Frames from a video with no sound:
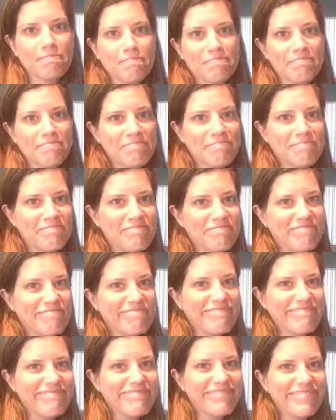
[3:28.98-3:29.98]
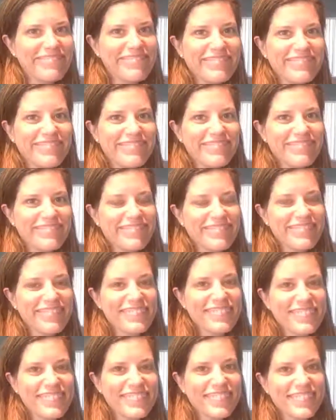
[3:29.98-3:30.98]
Thank you, Megan. Could you
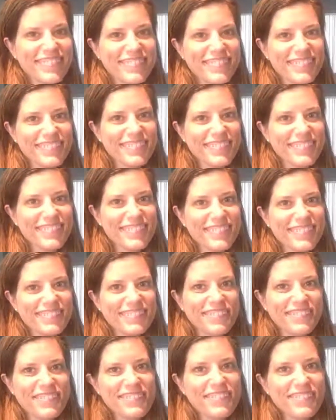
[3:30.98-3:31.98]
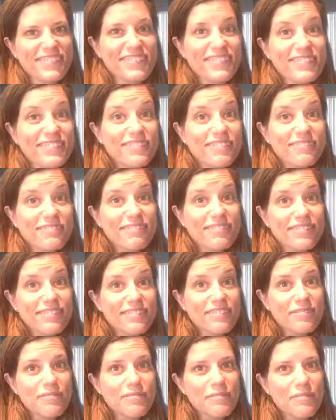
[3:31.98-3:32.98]
tell me once again what, what your name
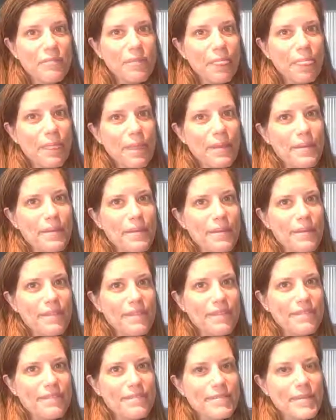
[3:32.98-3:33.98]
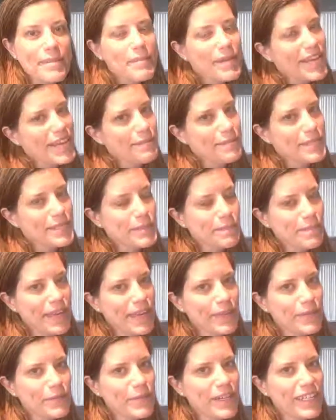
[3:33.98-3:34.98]
is and what you do? My name is
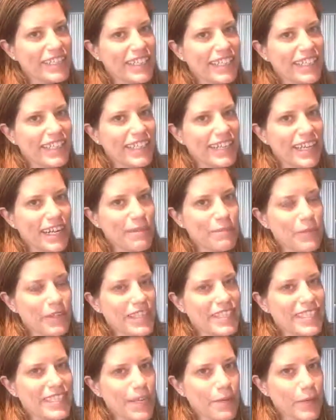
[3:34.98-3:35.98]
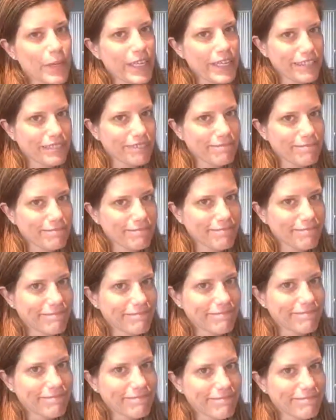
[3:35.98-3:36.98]
Megan Walline and I'm with SIWI.
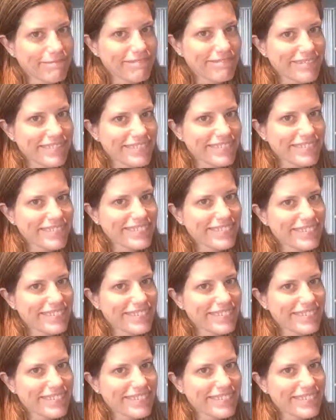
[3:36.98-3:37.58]
Thank you.